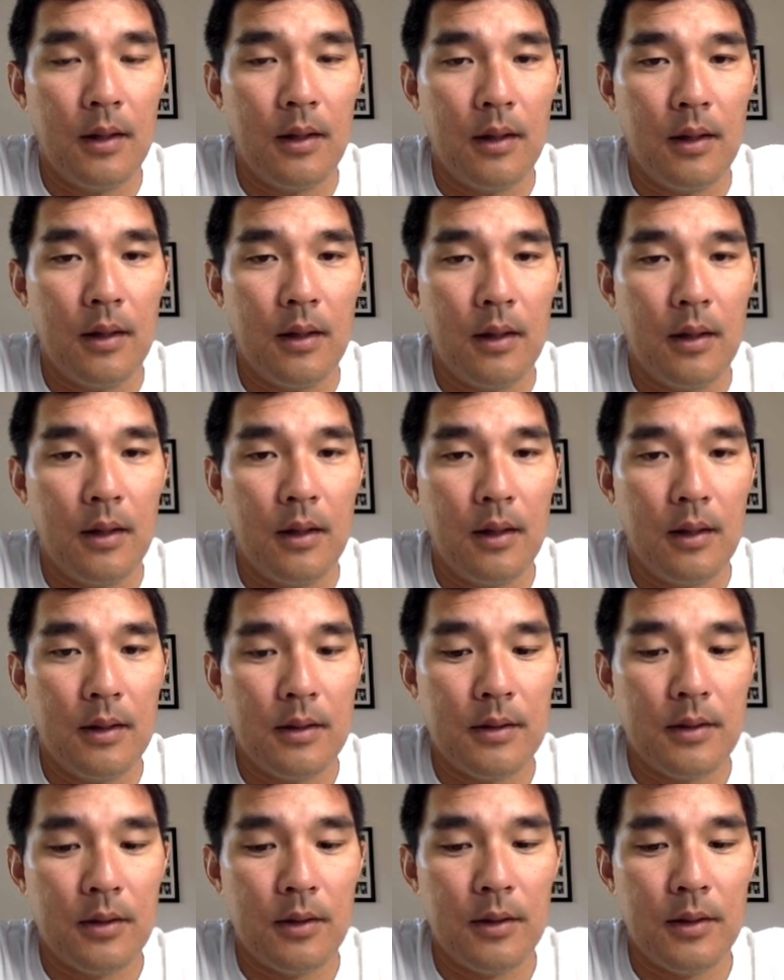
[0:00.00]
uh,
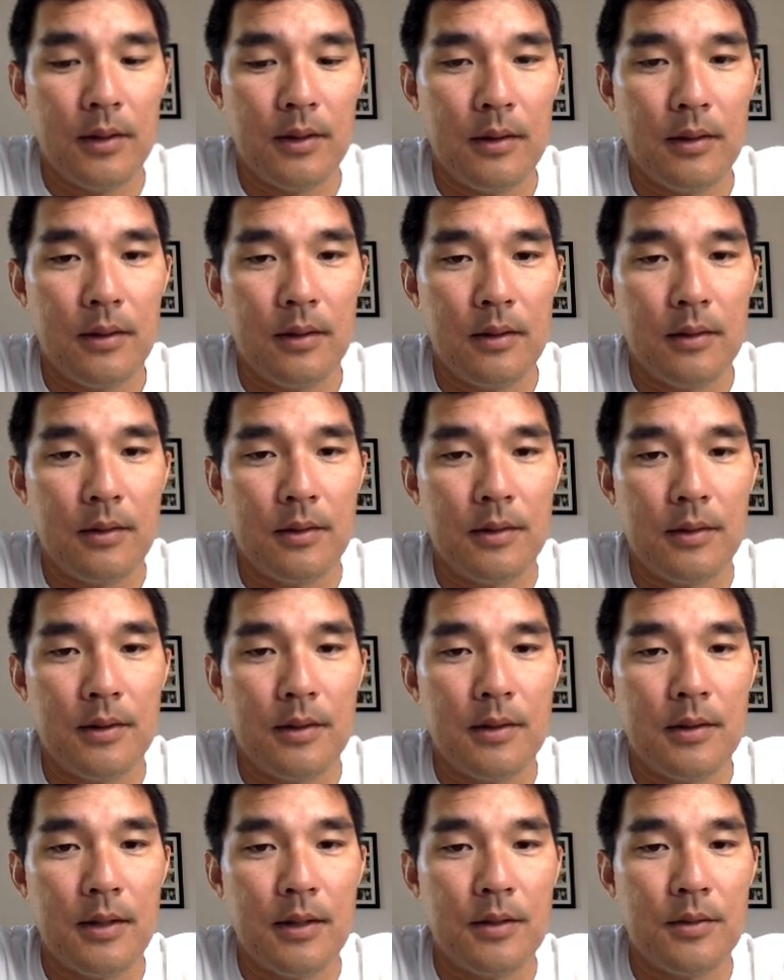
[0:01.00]
let's call it, so
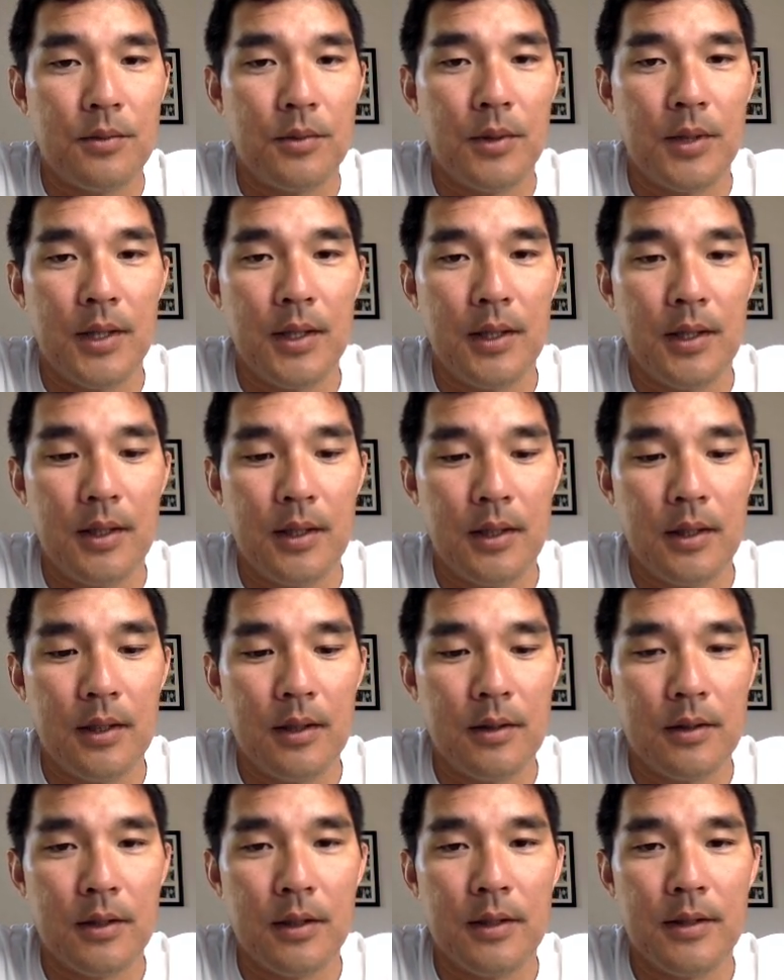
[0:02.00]
this is test one,
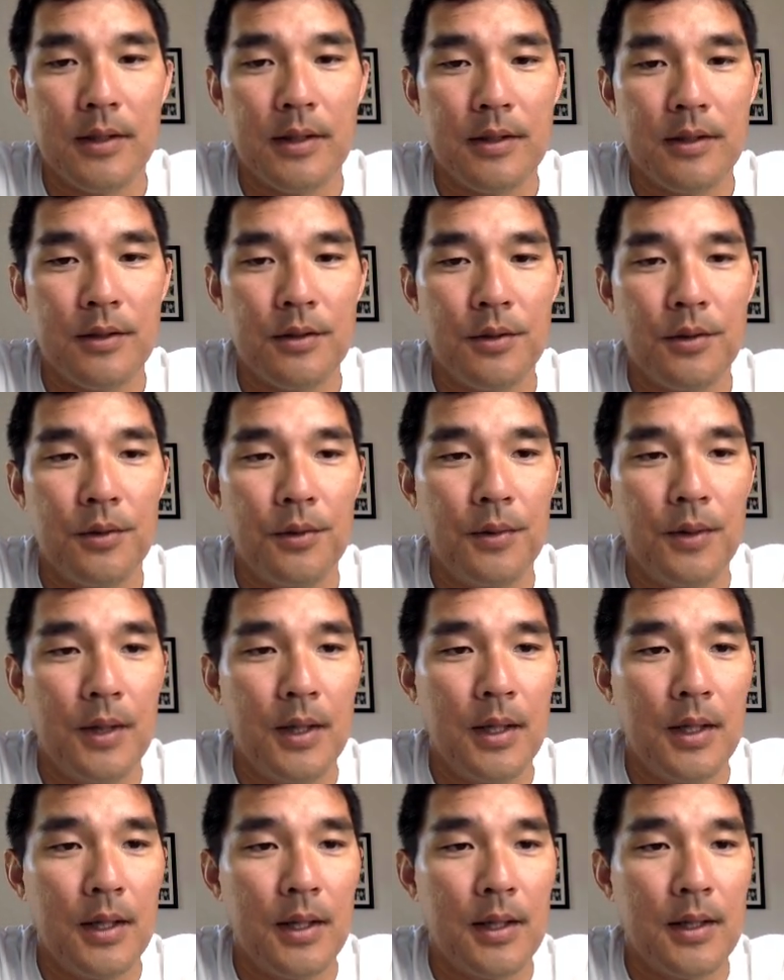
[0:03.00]
let's call it test two,
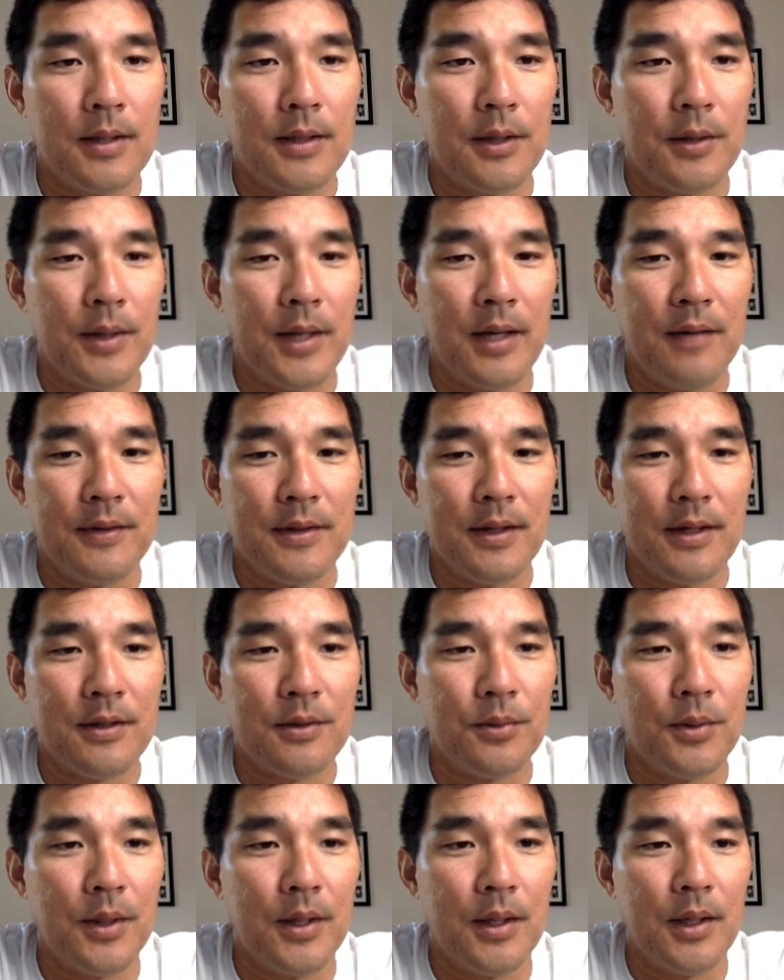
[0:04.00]
because I already have a
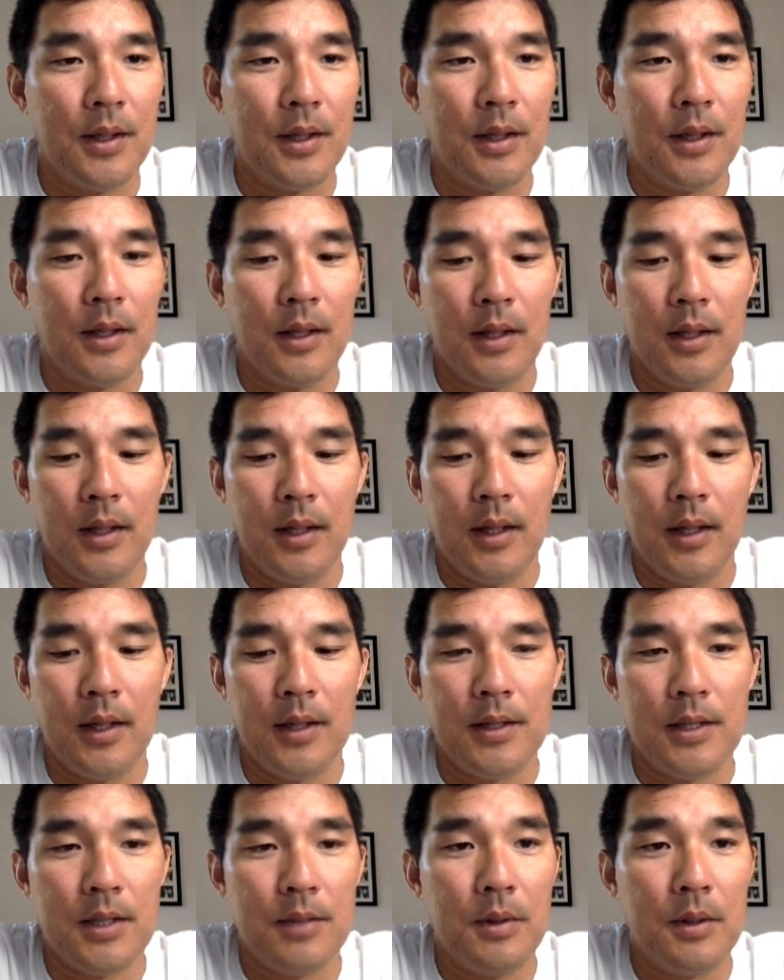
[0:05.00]
test one,
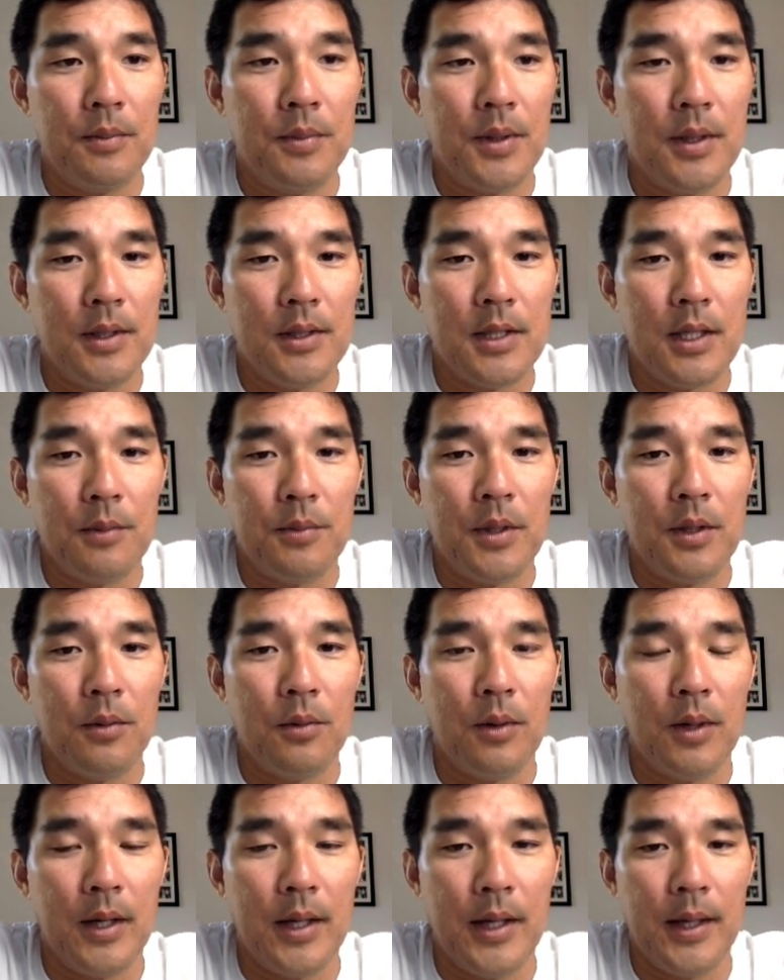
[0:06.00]
and GBP
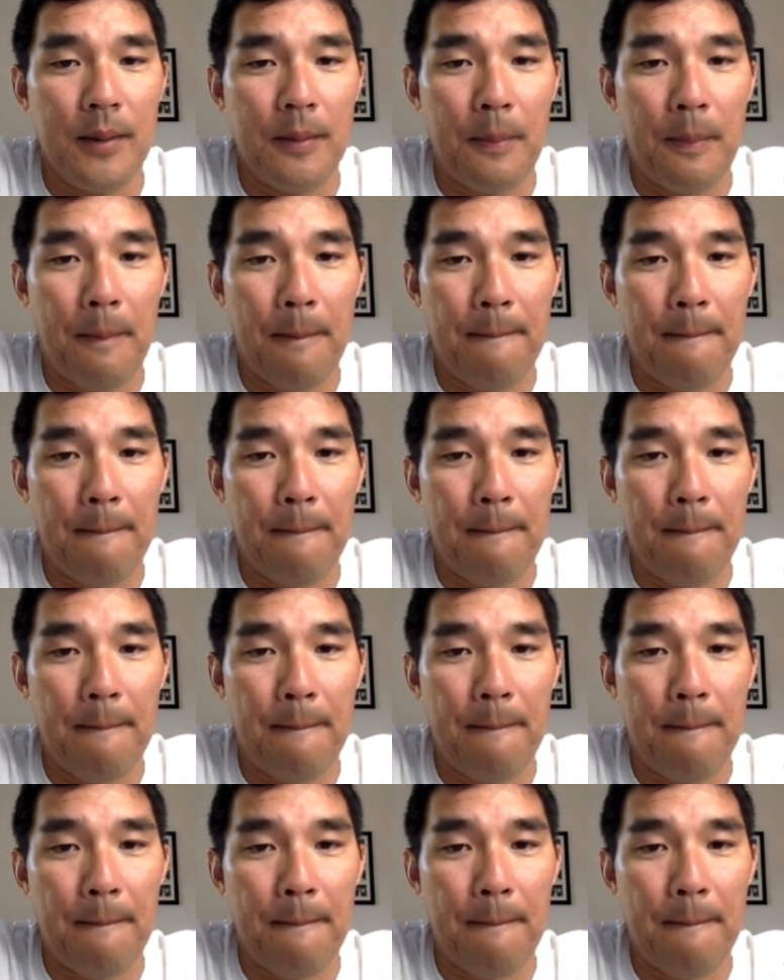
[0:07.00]
JPY,